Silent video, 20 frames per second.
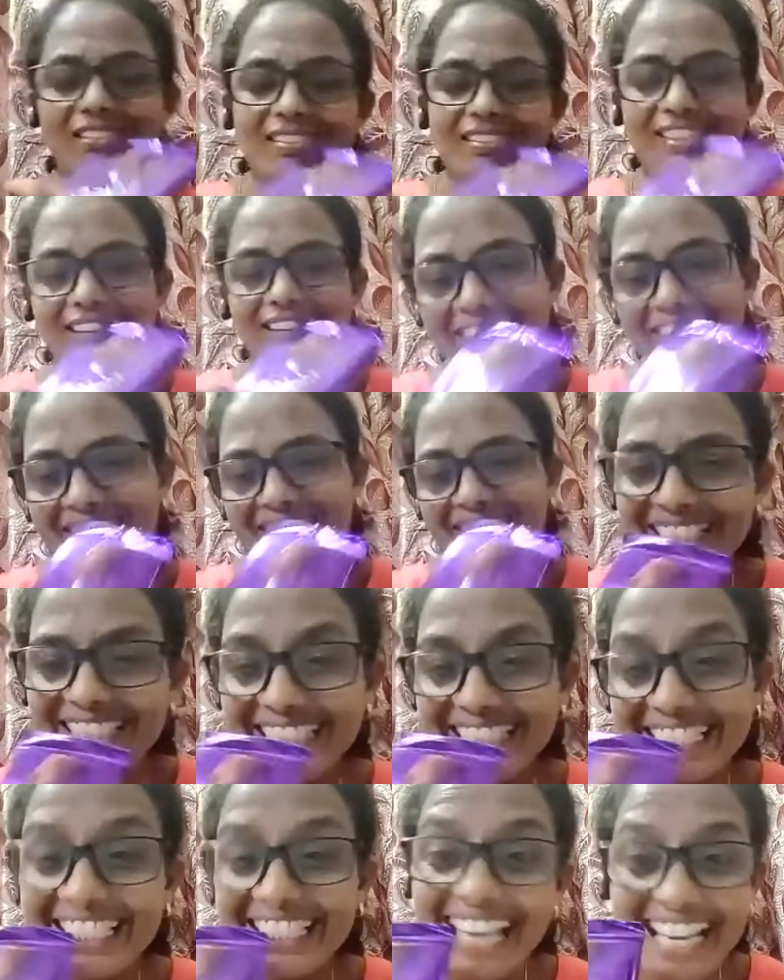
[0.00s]
taste.
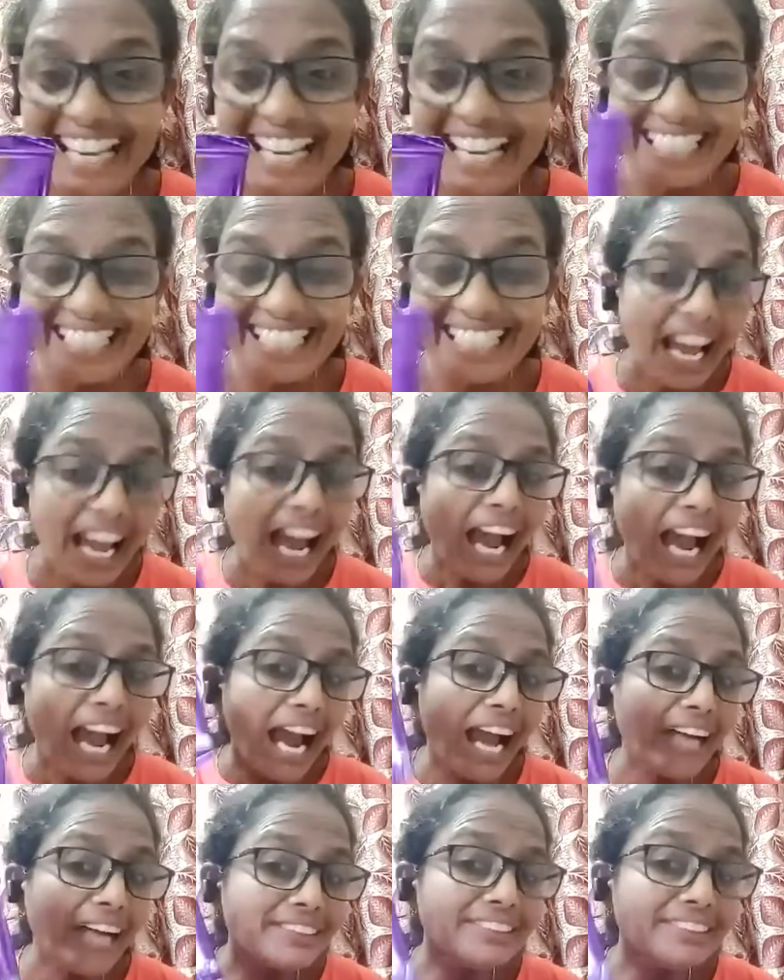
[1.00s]
Yes,
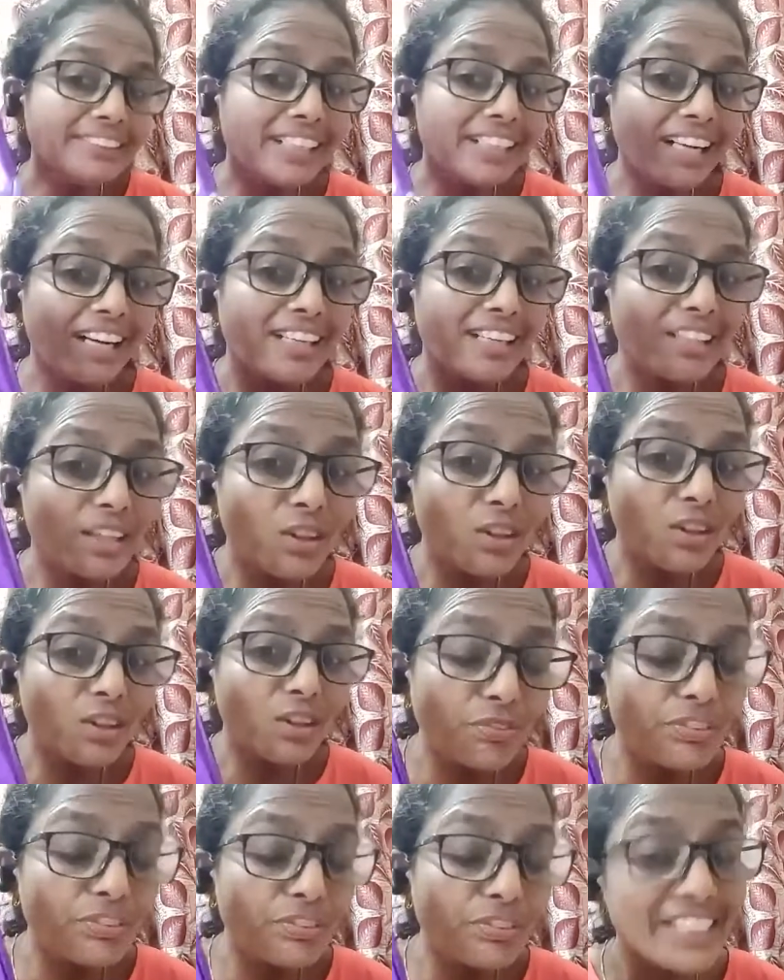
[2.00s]
and the color of
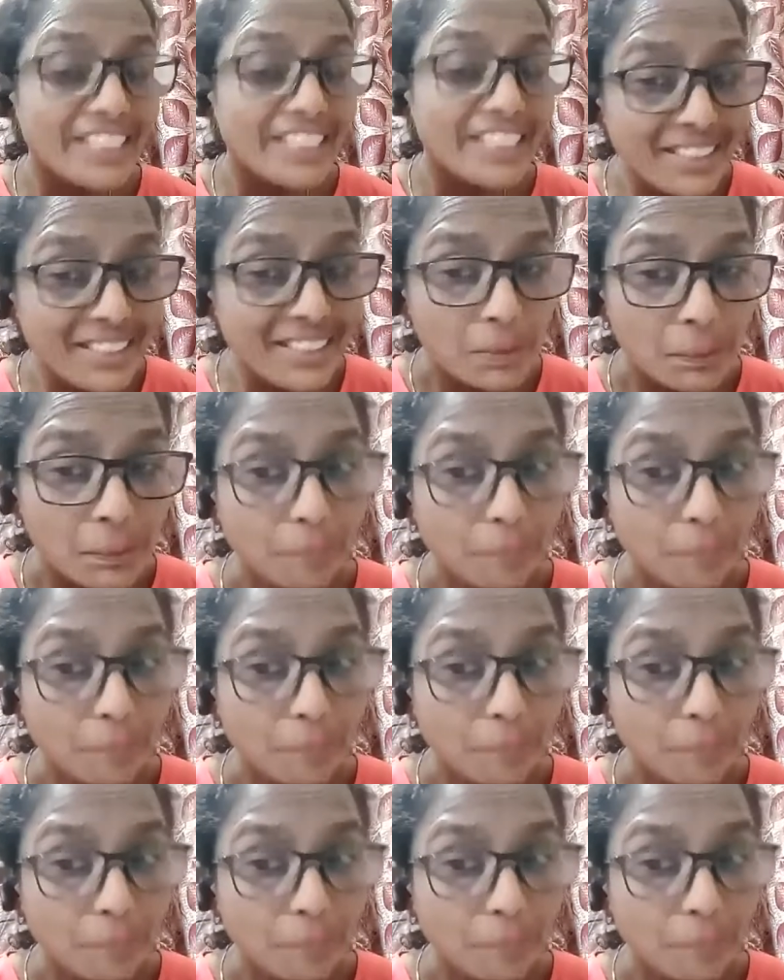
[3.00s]
it is